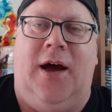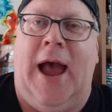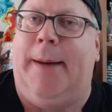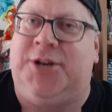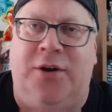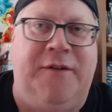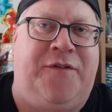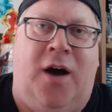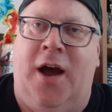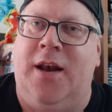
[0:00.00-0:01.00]
absolutely
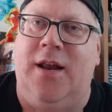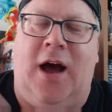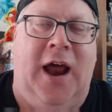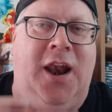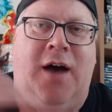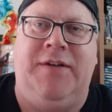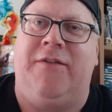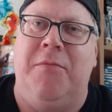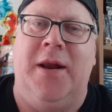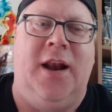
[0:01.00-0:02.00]
fun. I loved
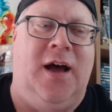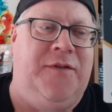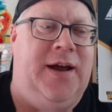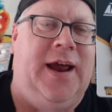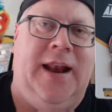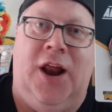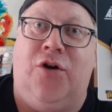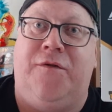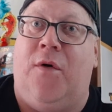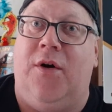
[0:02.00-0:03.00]
every minute of it, and I
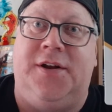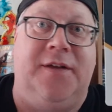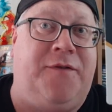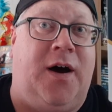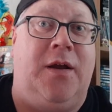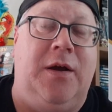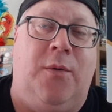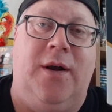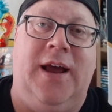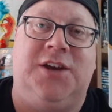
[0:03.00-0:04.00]
look forward to the following
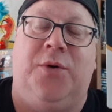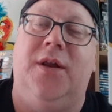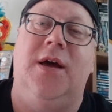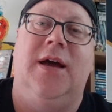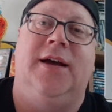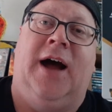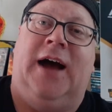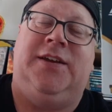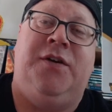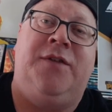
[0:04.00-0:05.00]
one, next one.
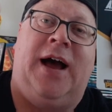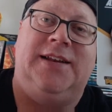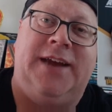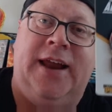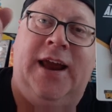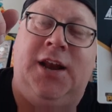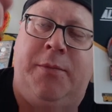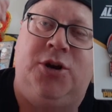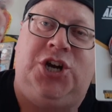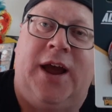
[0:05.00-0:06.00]
Guys, if you've not seen
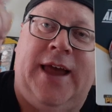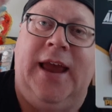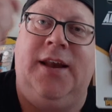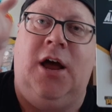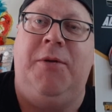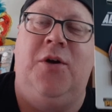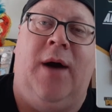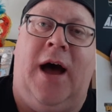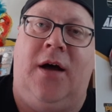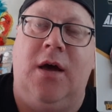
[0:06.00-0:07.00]
AEW, check
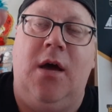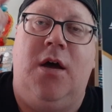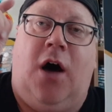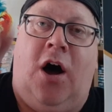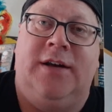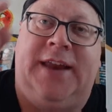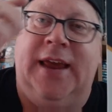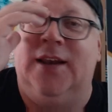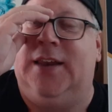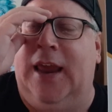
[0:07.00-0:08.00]
AEW out on
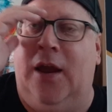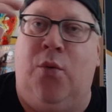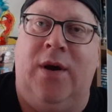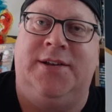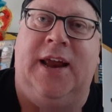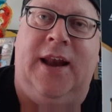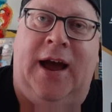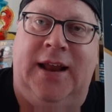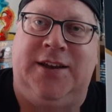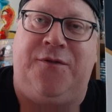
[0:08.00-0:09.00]
TNT, Wednesday
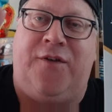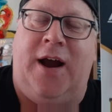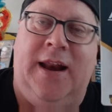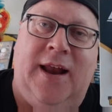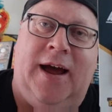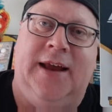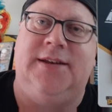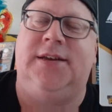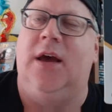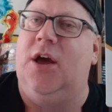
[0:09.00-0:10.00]
nights and Friday
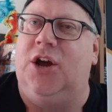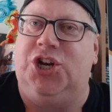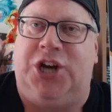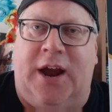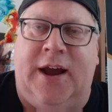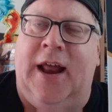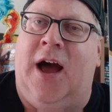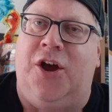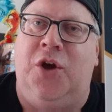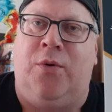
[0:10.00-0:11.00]
nights. Check it
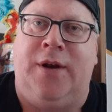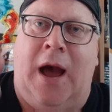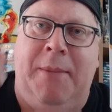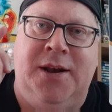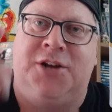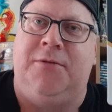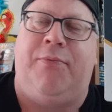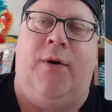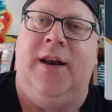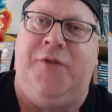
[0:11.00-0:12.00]
out. You will not be
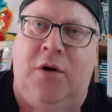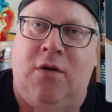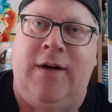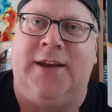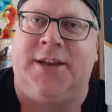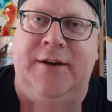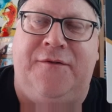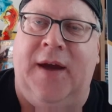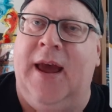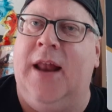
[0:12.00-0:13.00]
disappointed. If you're a wrestling
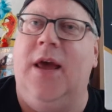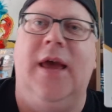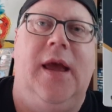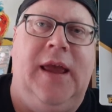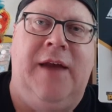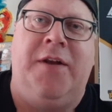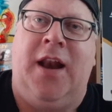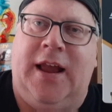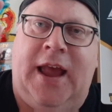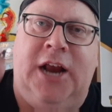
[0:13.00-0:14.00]
fan, even
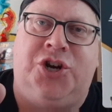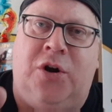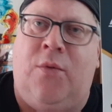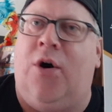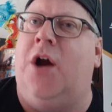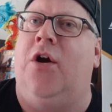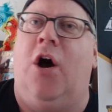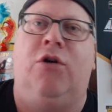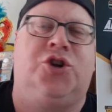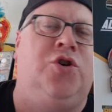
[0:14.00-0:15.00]
an occasional one or
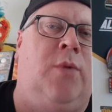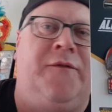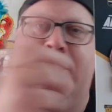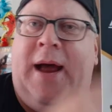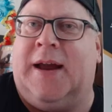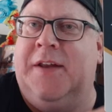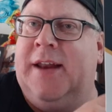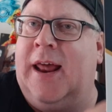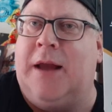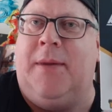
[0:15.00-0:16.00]
old school one from back in the
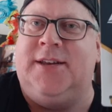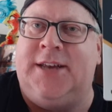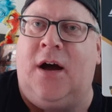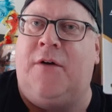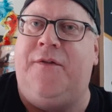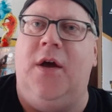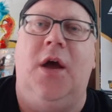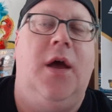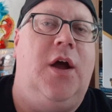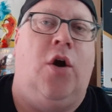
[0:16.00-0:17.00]
day like myself,
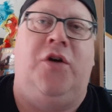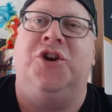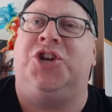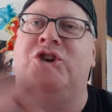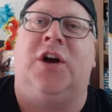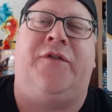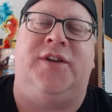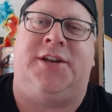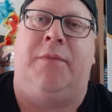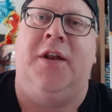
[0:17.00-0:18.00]
or you're just looking
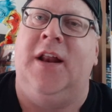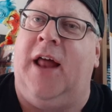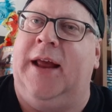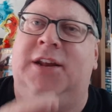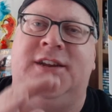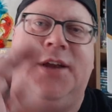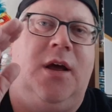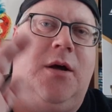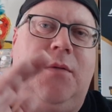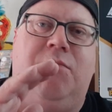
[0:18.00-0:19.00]
for something to like just,
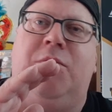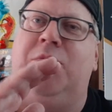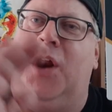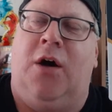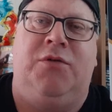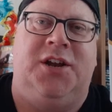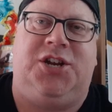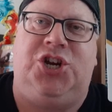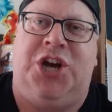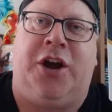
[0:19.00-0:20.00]
you know,
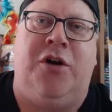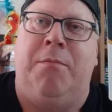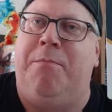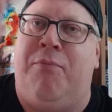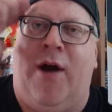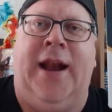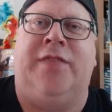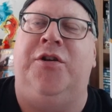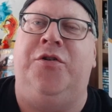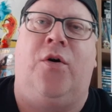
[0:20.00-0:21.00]
just check your brain
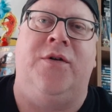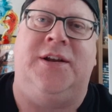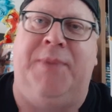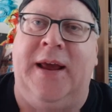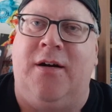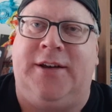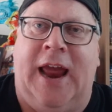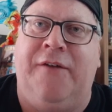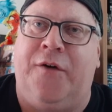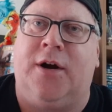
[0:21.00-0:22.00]
at the door and just be
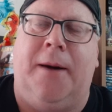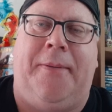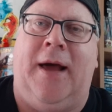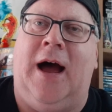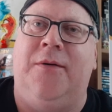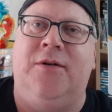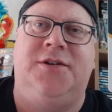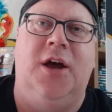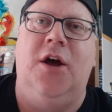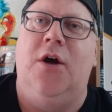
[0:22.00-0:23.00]
entertained for a couple
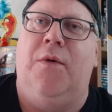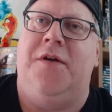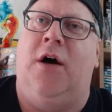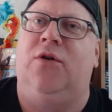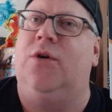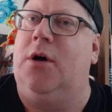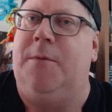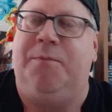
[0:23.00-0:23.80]
hours with no